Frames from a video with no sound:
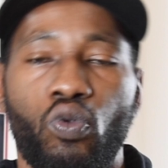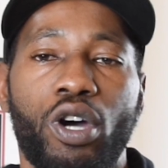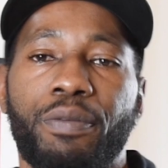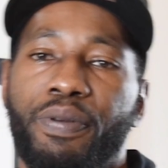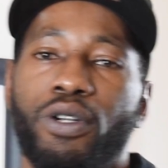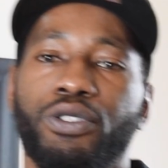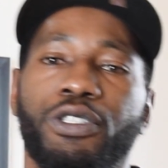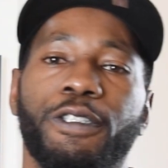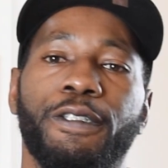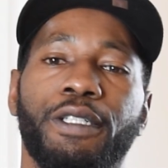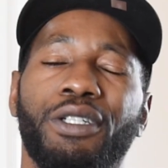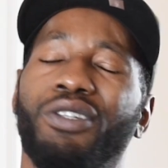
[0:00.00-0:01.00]
one person.
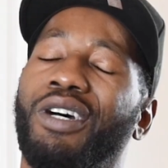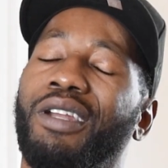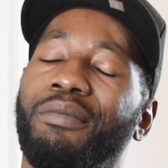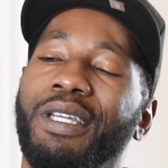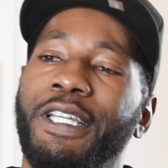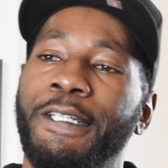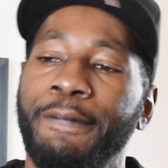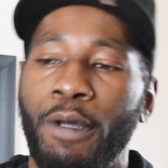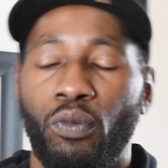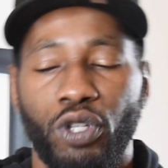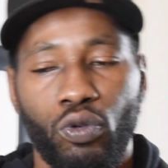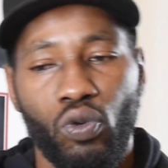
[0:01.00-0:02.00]
You know what I mean?
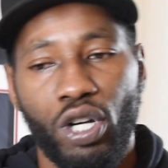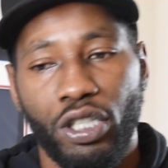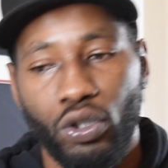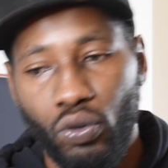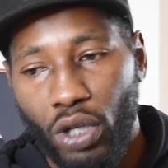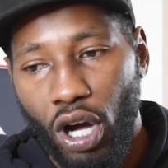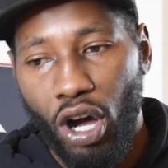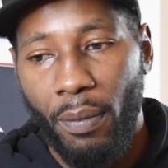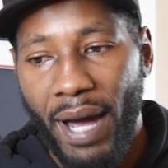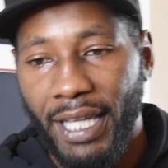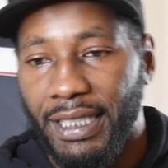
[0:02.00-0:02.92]
When you want to do it all by